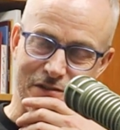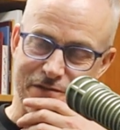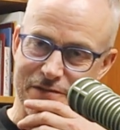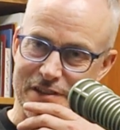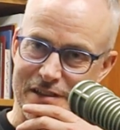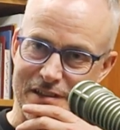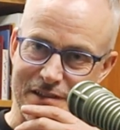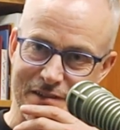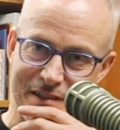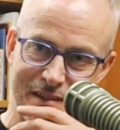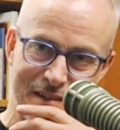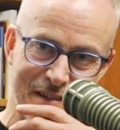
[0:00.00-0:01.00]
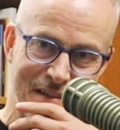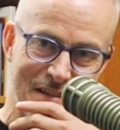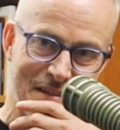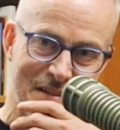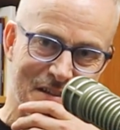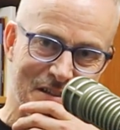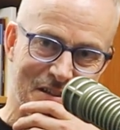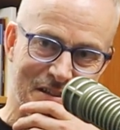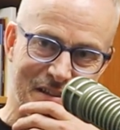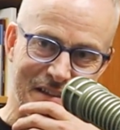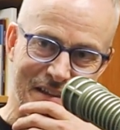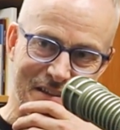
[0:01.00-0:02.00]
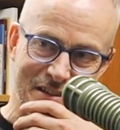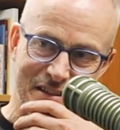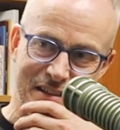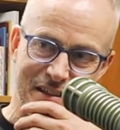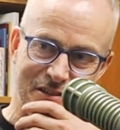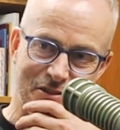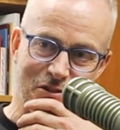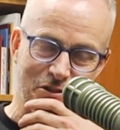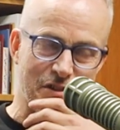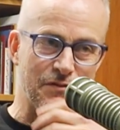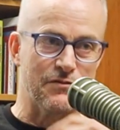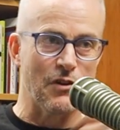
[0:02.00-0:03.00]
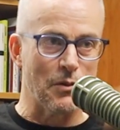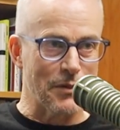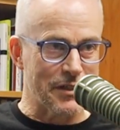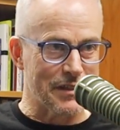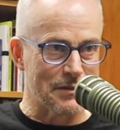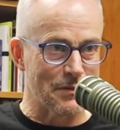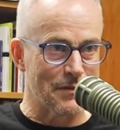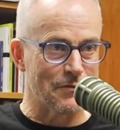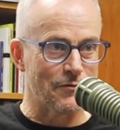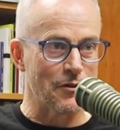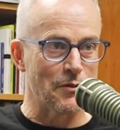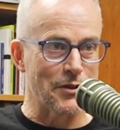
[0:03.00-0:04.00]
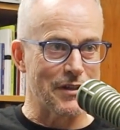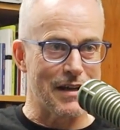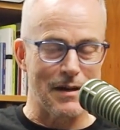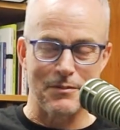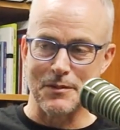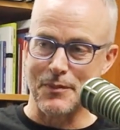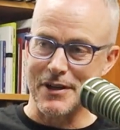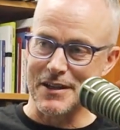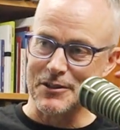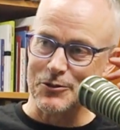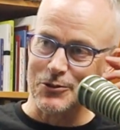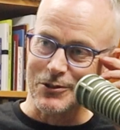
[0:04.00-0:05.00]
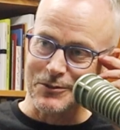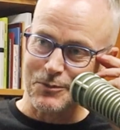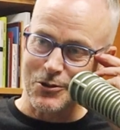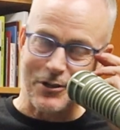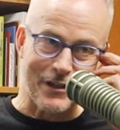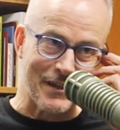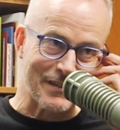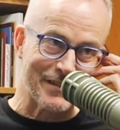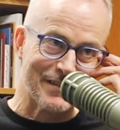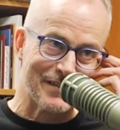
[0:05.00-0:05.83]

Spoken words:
I've seen said, not to vomit up about your product,